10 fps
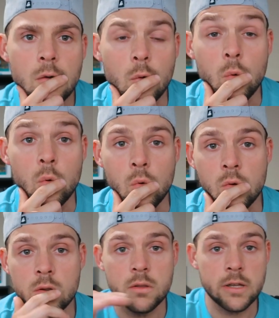
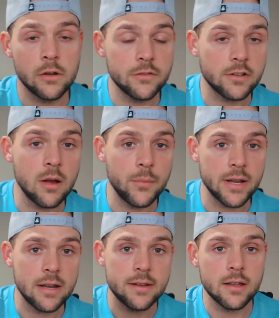ooh, here's a
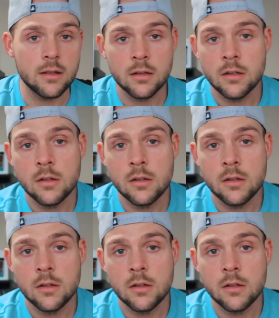company idea.